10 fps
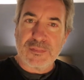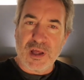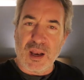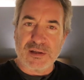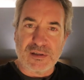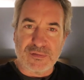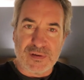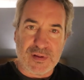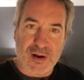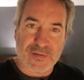
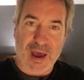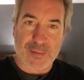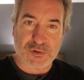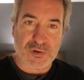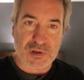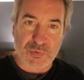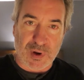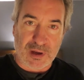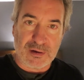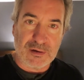collectively that I've captured this
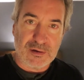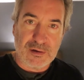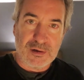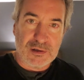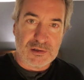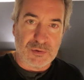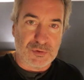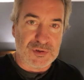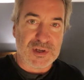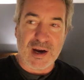week. So
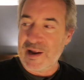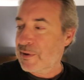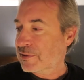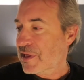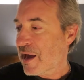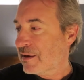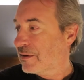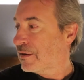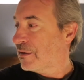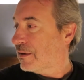we'll sign out with that.
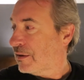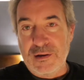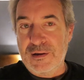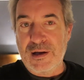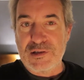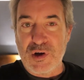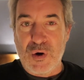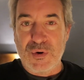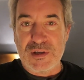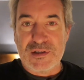As
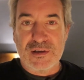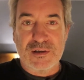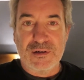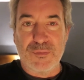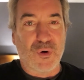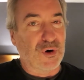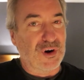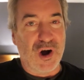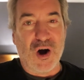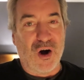always, more
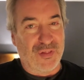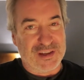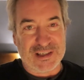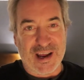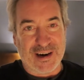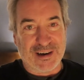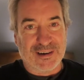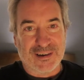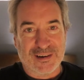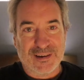on all this later.
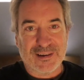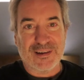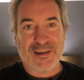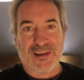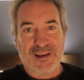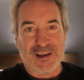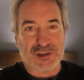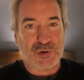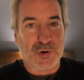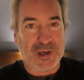
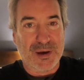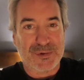Enjoy the